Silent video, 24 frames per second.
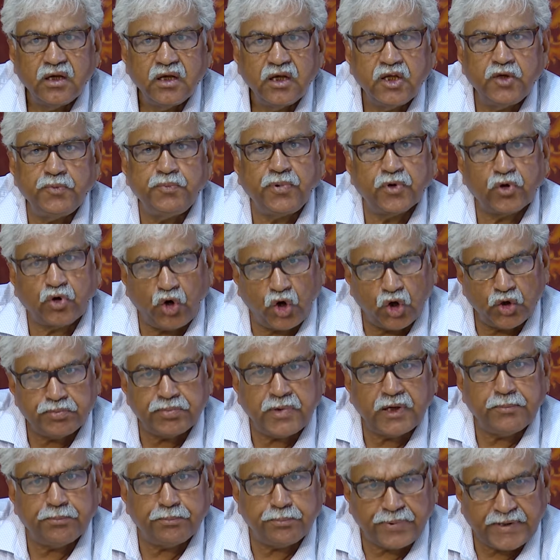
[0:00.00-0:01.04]
it's because
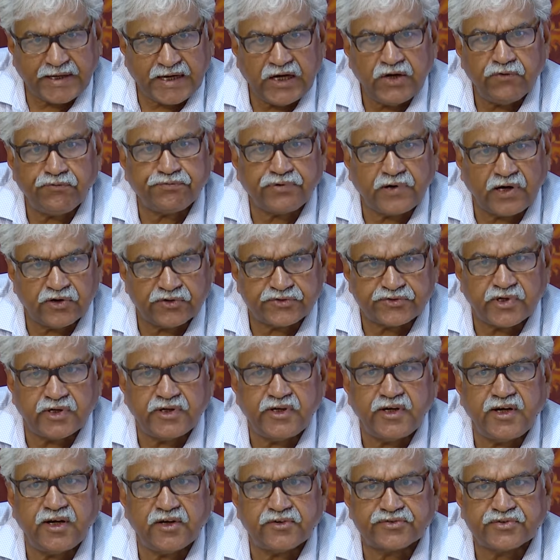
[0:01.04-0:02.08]
my brain functioned
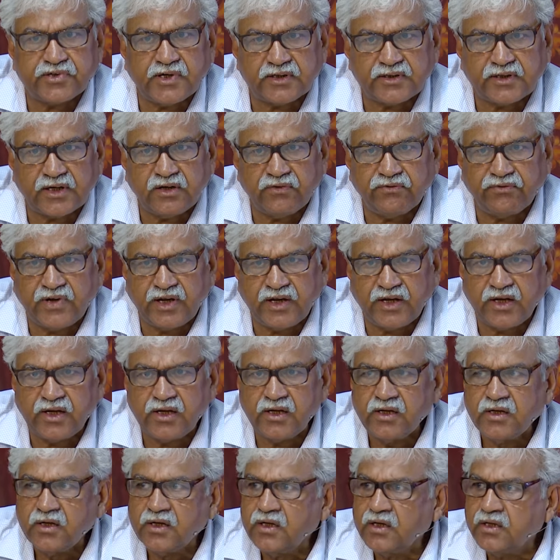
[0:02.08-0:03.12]
in a certain way
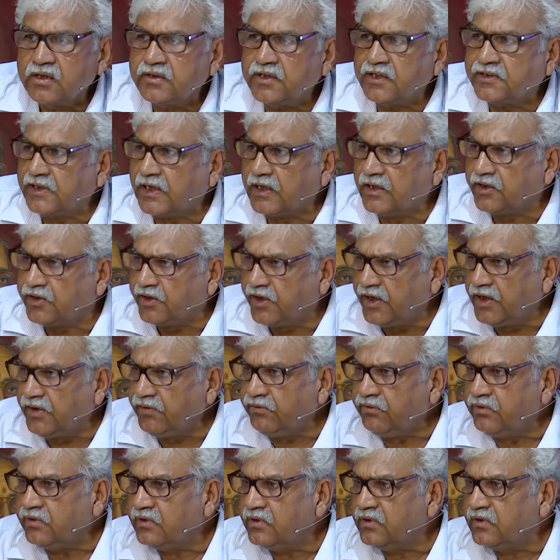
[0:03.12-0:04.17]
that I grieve.
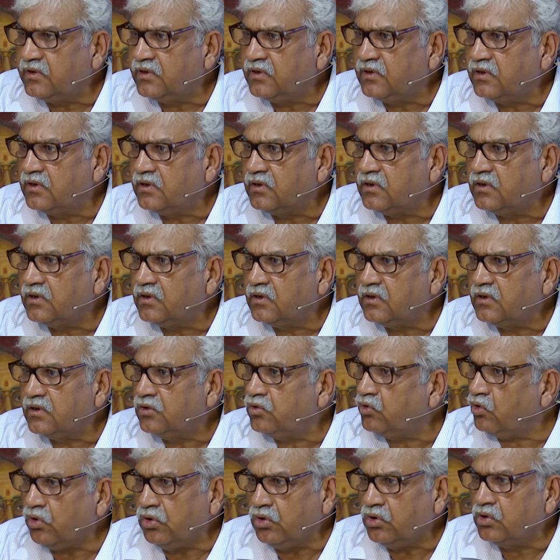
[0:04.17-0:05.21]

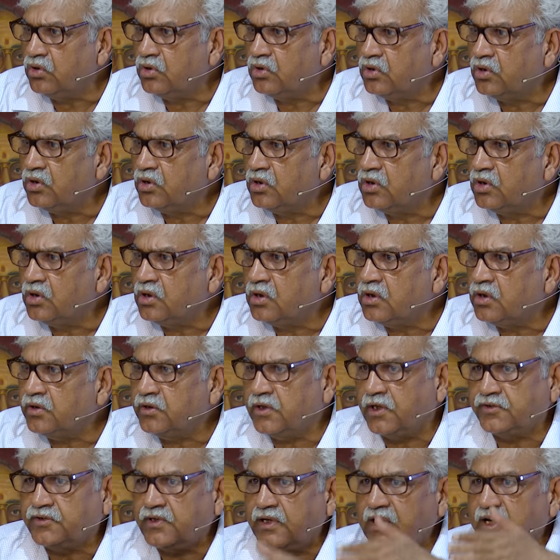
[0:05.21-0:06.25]
No,
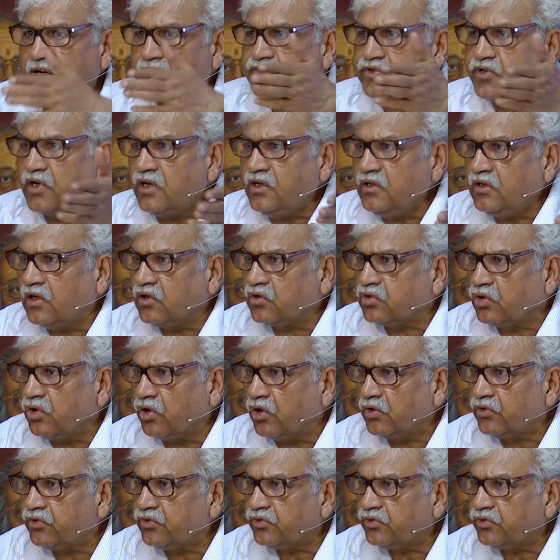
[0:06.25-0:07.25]
there's an external cause.